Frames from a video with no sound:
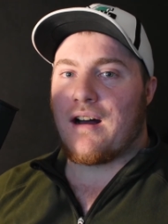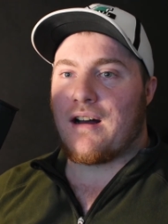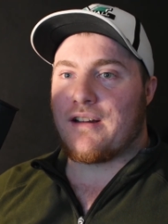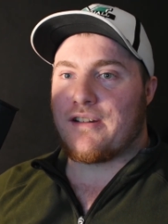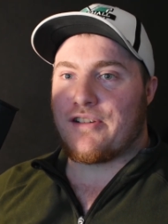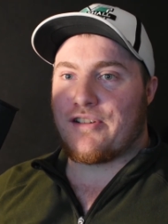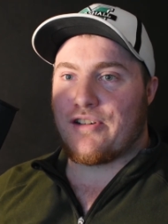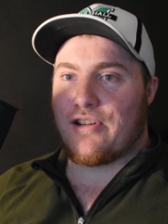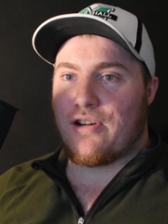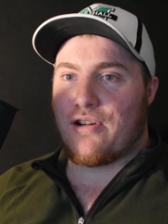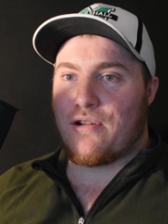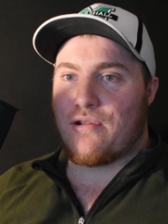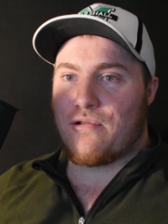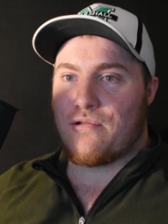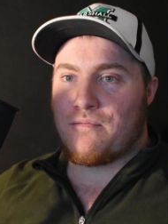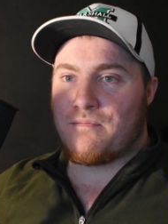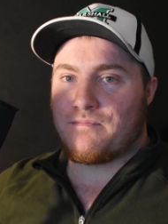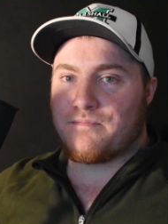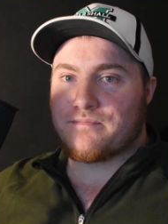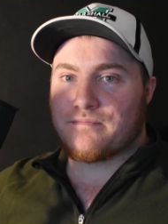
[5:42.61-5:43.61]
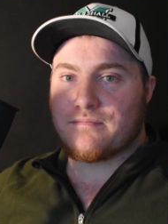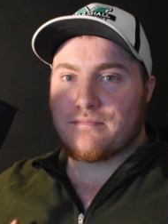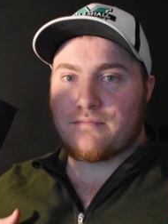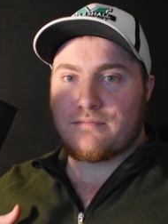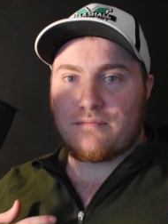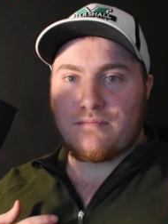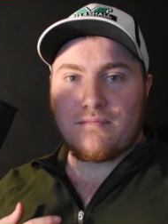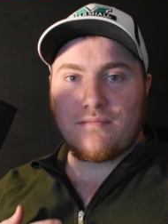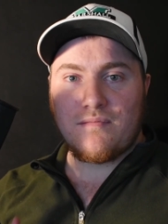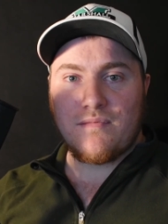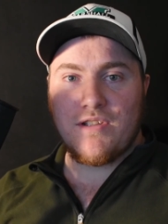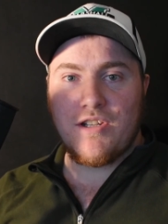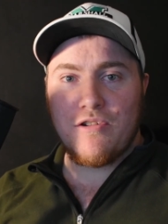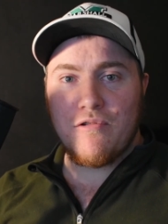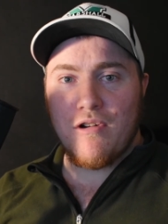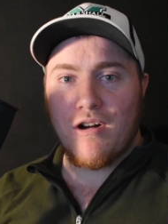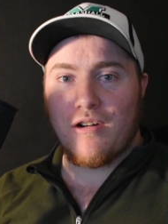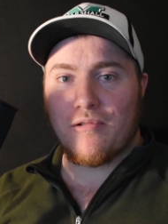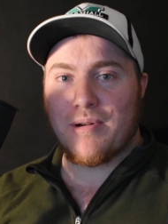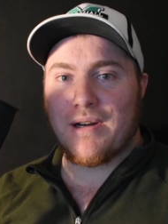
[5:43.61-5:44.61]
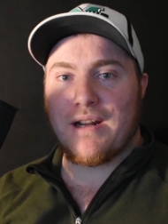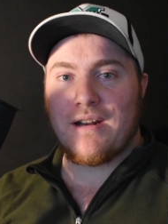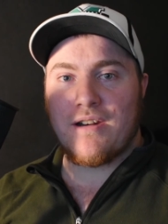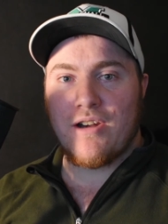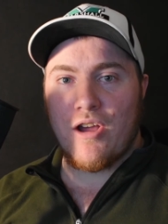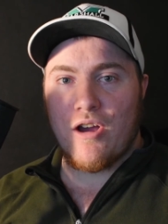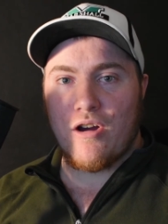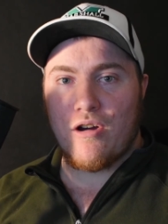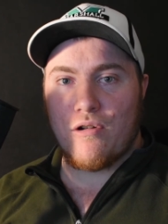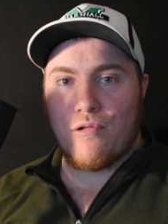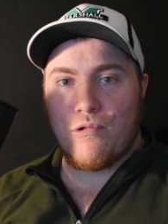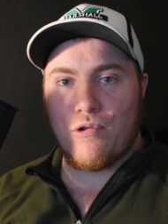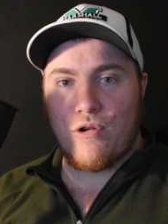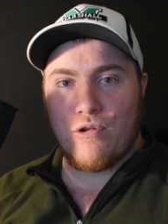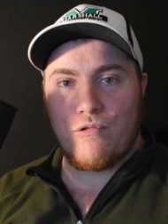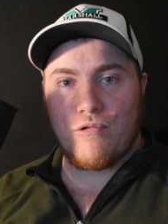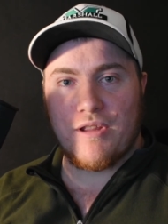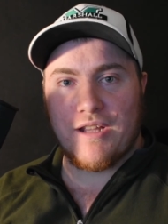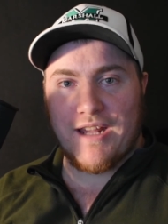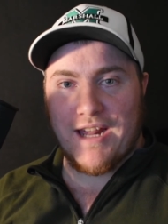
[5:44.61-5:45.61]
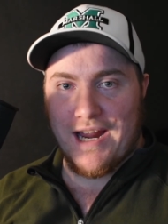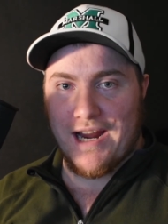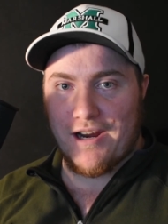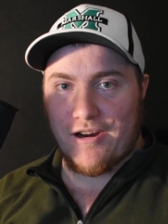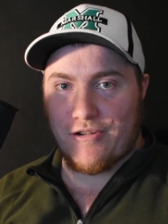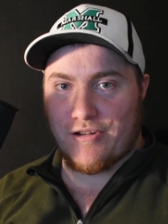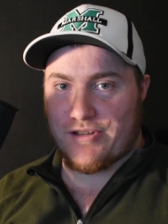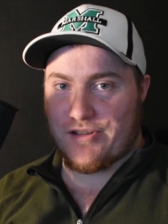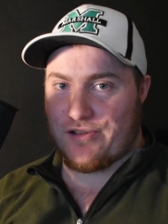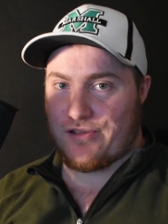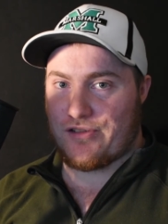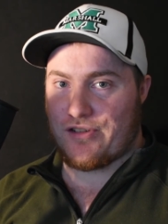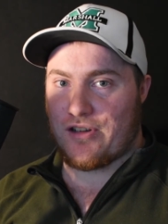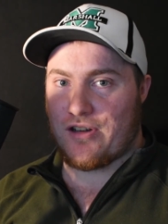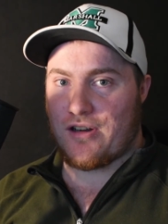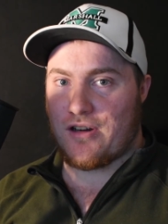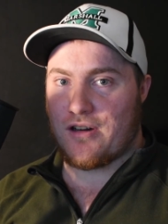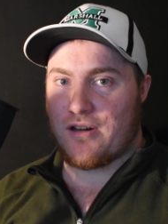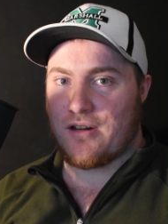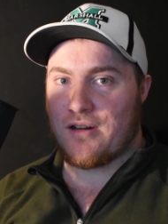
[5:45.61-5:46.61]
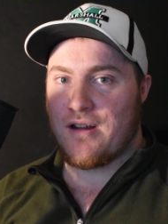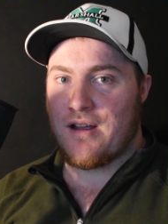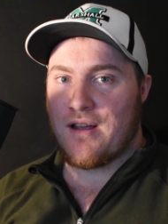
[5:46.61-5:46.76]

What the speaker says: So you already know who the characters are